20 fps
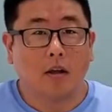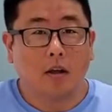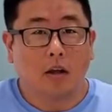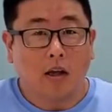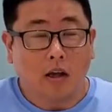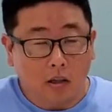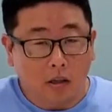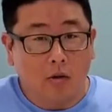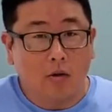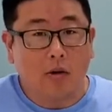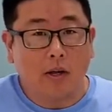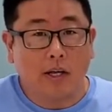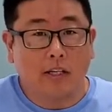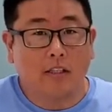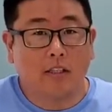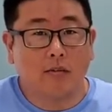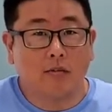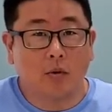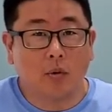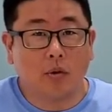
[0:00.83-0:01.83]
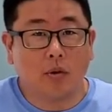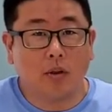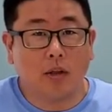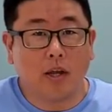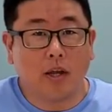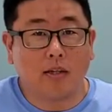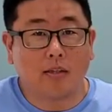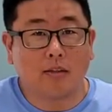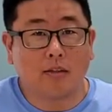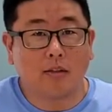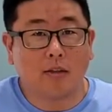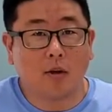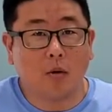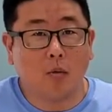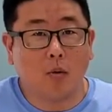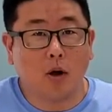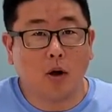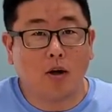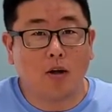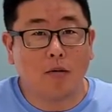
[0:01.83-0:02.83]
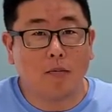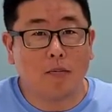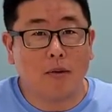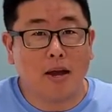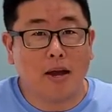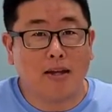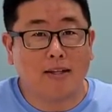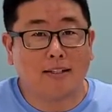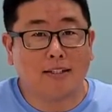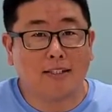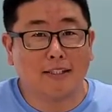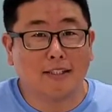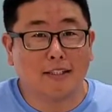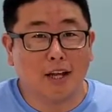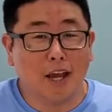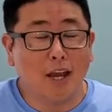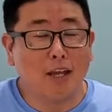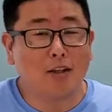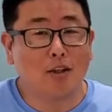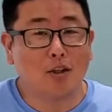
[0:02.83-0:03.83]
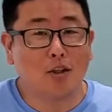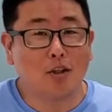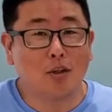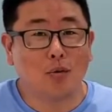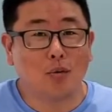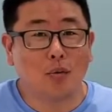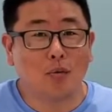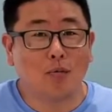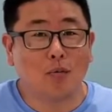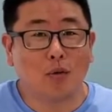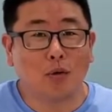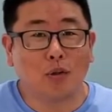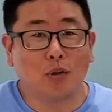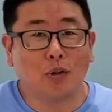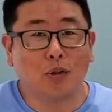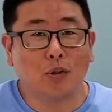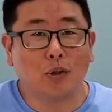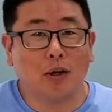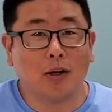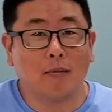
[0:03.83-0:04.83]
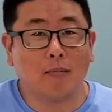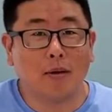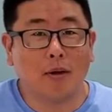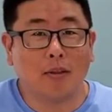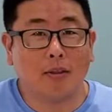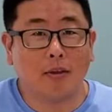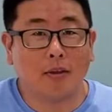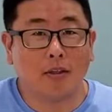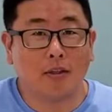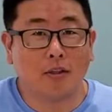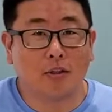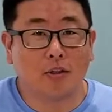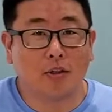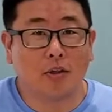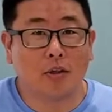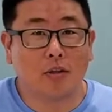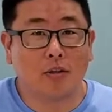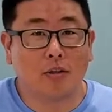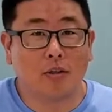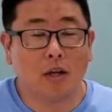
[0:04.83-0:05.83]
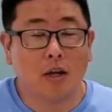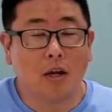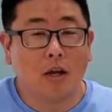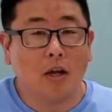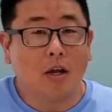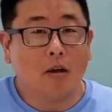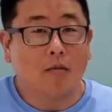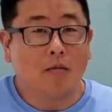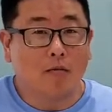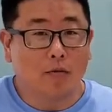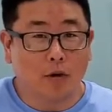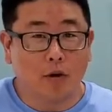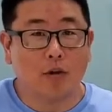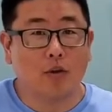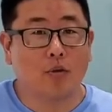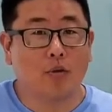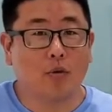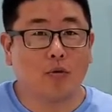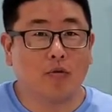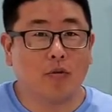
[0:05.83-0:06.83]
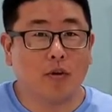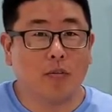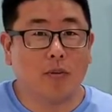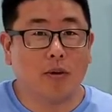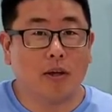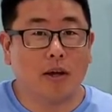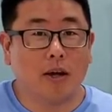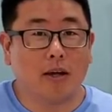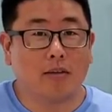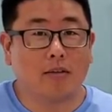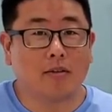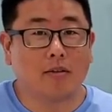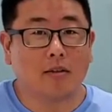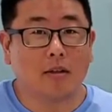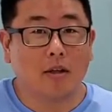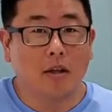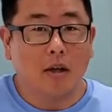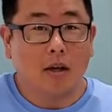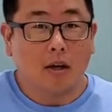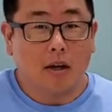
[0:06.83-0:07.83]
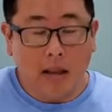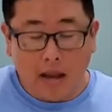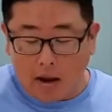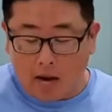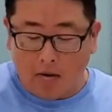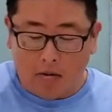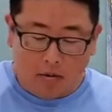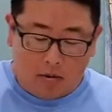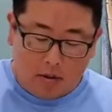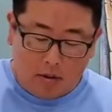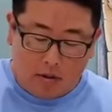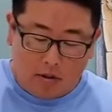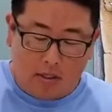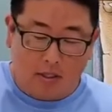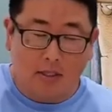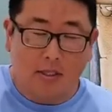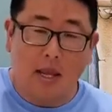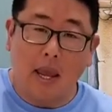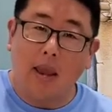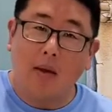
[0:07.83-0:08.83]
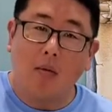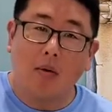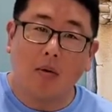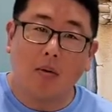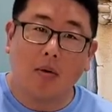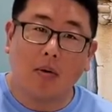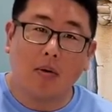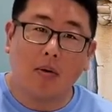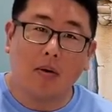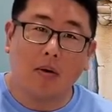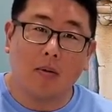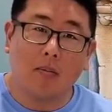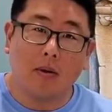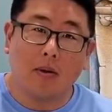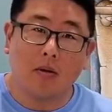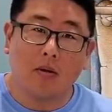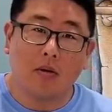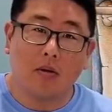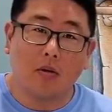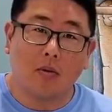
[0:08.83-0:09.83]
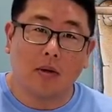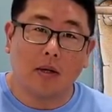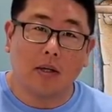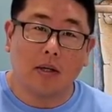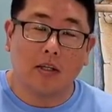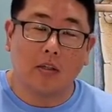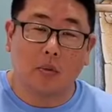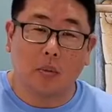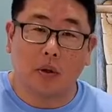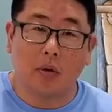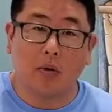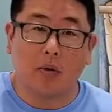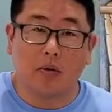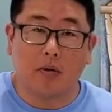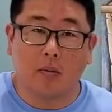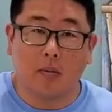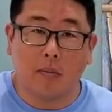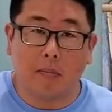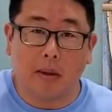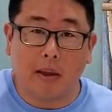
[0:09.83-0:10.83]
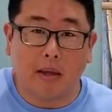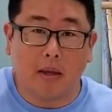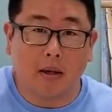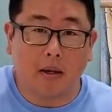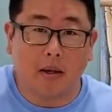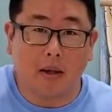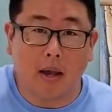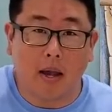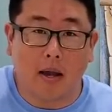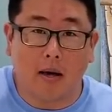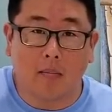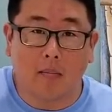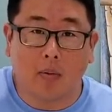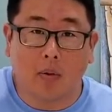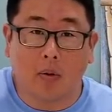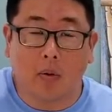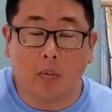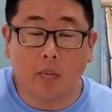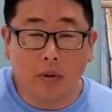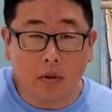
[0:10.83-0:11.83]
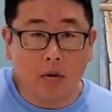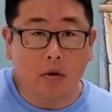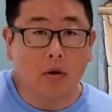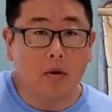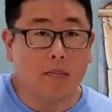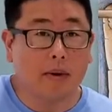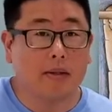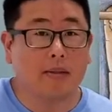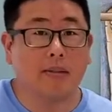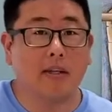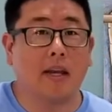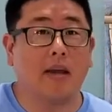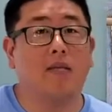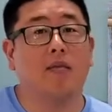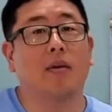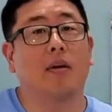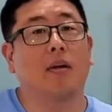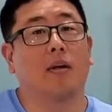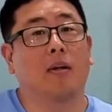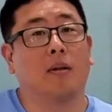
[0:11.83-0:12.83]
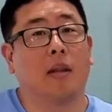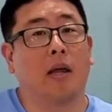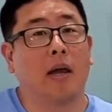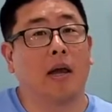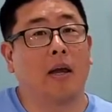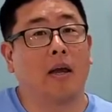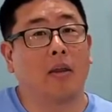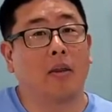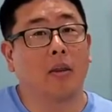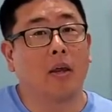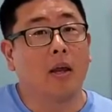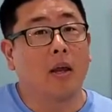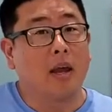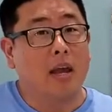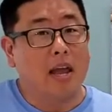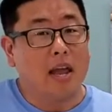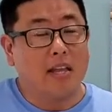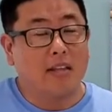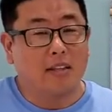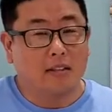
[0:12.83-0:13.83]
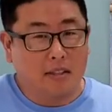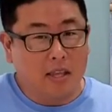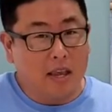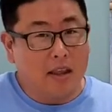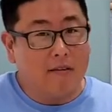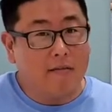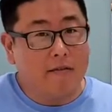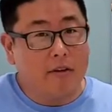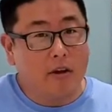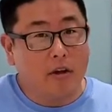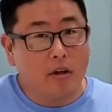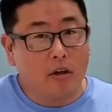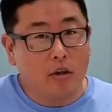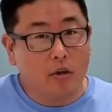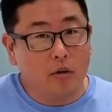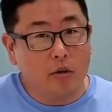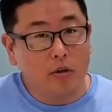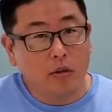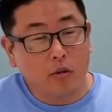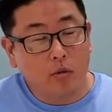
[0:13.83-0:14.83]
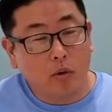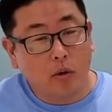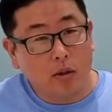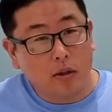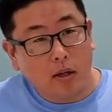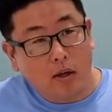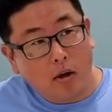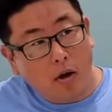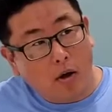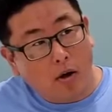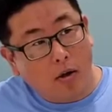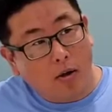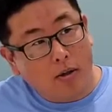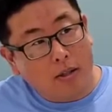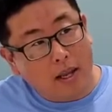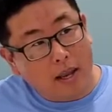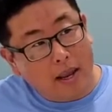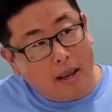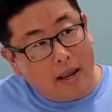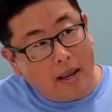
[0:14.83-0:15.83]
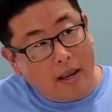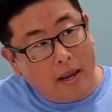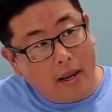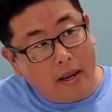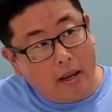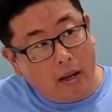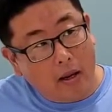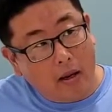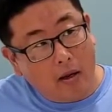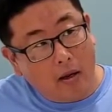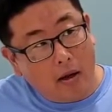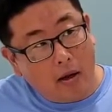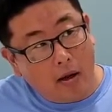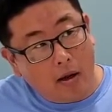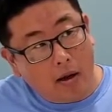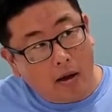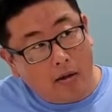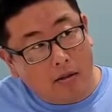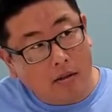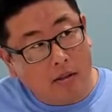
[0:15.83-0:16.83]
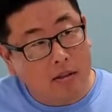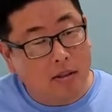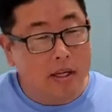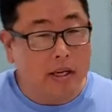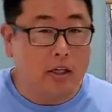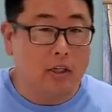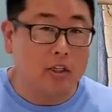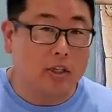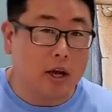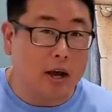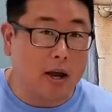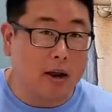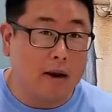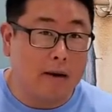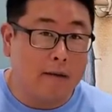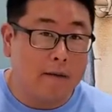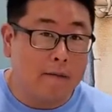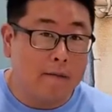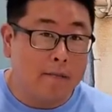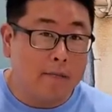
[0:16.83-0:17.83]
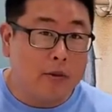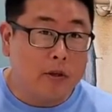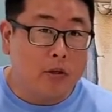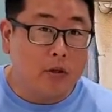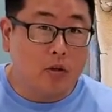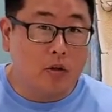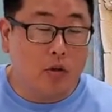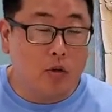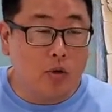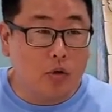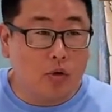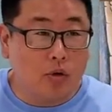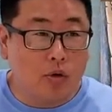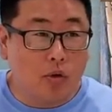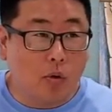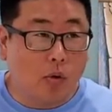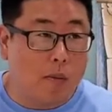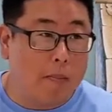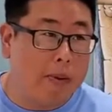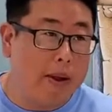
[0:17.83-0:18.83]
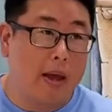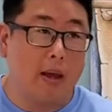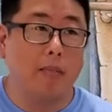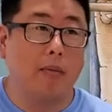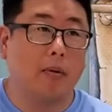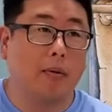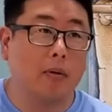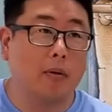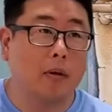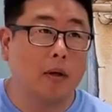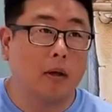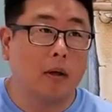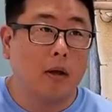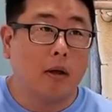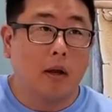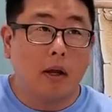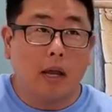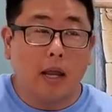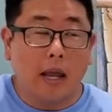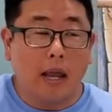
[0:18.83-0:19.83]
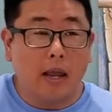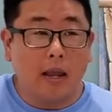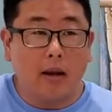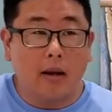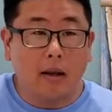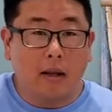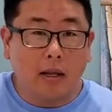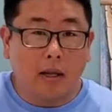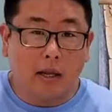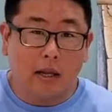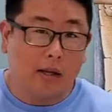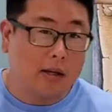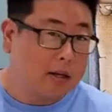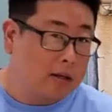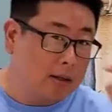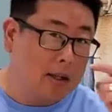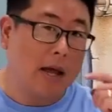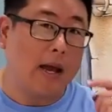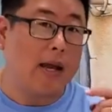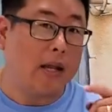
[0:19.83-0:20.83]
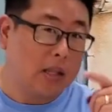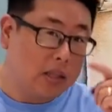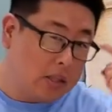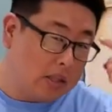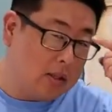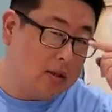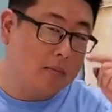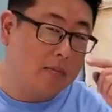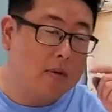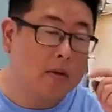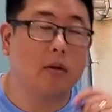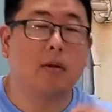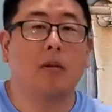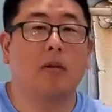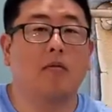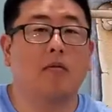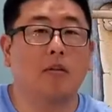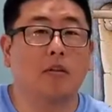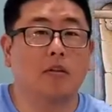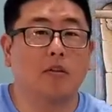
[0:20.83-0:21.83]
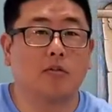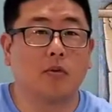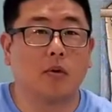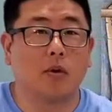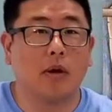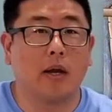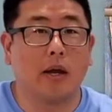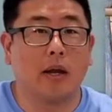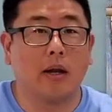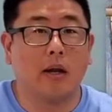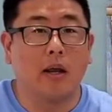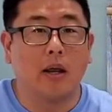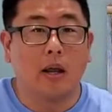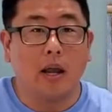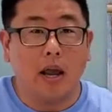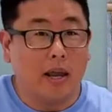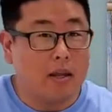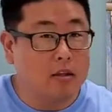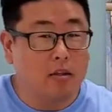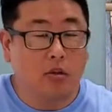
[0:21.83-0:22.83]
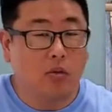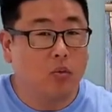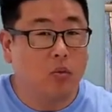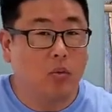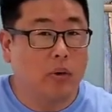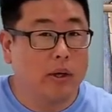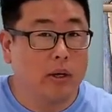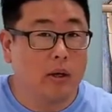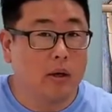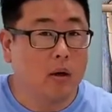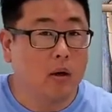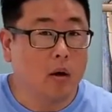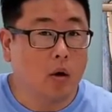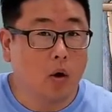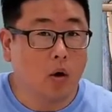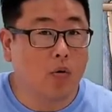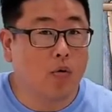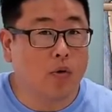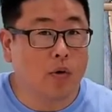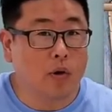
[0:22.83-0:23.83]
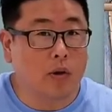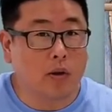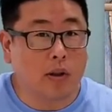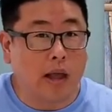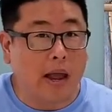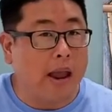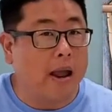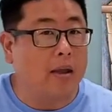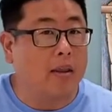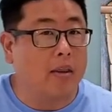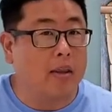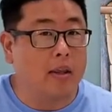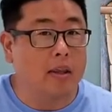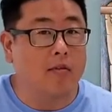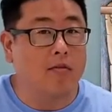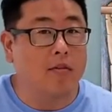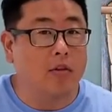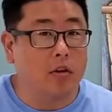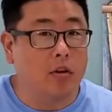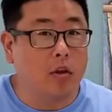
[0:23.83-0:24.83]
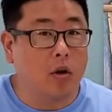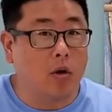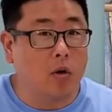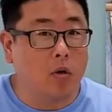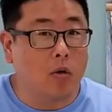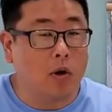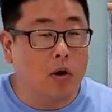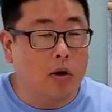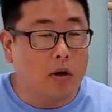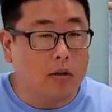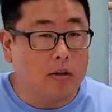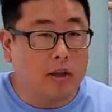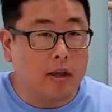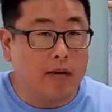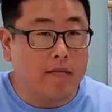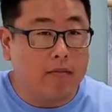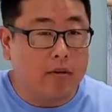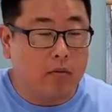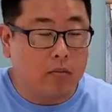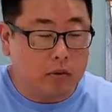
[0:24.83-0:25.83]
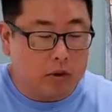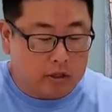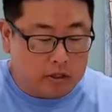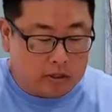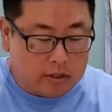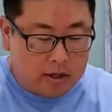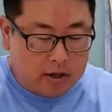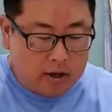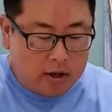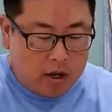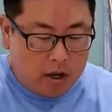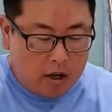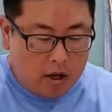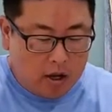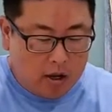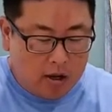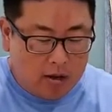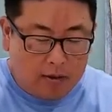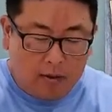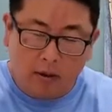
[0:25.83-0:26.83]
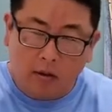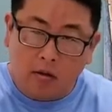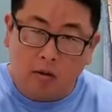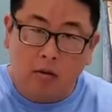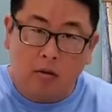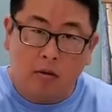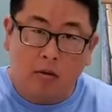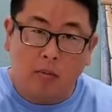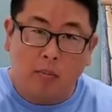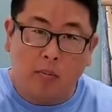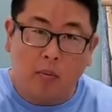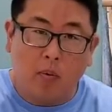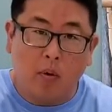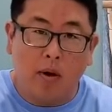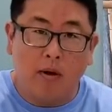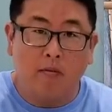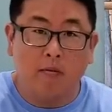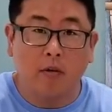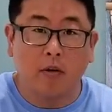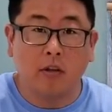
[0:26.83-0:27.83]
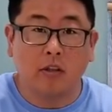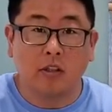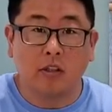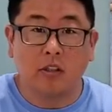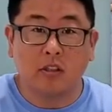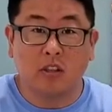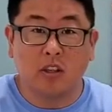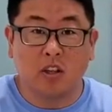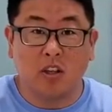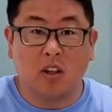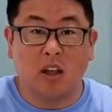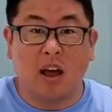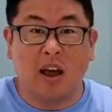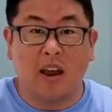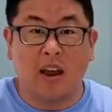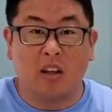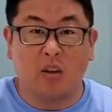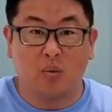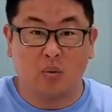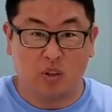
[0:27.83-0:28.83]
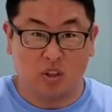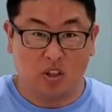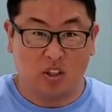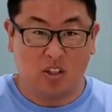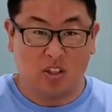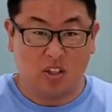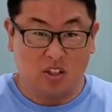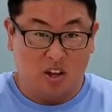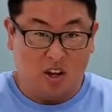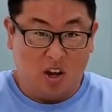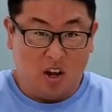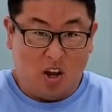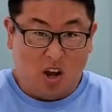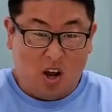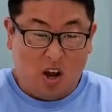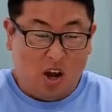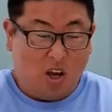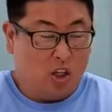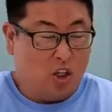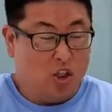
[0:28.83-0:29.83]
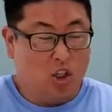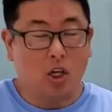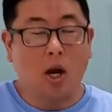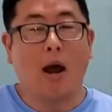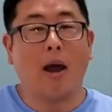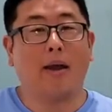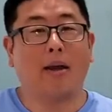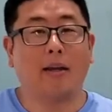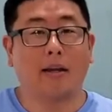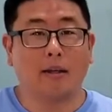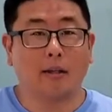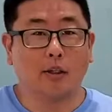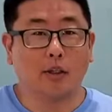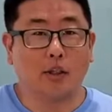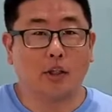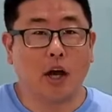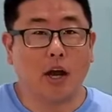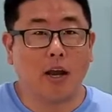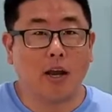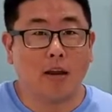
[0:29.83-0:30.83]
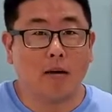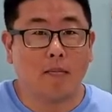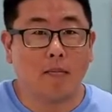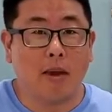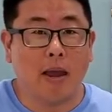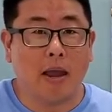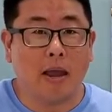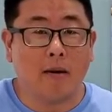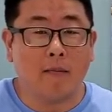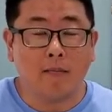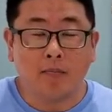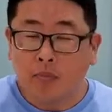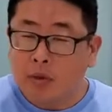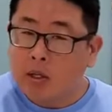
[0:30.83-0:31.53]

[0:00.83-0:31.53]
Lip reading: Hello, Knights of North Castle, and welcome back to Day 2 of Wilshire United Methodist Church Virtual VBS. Now, today what we're going to be doing is we're going to be making a catapult. We learned about David and Goliath, and David used what they called a slingshot to throw a pebble and hit Goliath in the middle of his forehead and to win over Goliath, even though David was a little boy versus Goliath, which is giant man.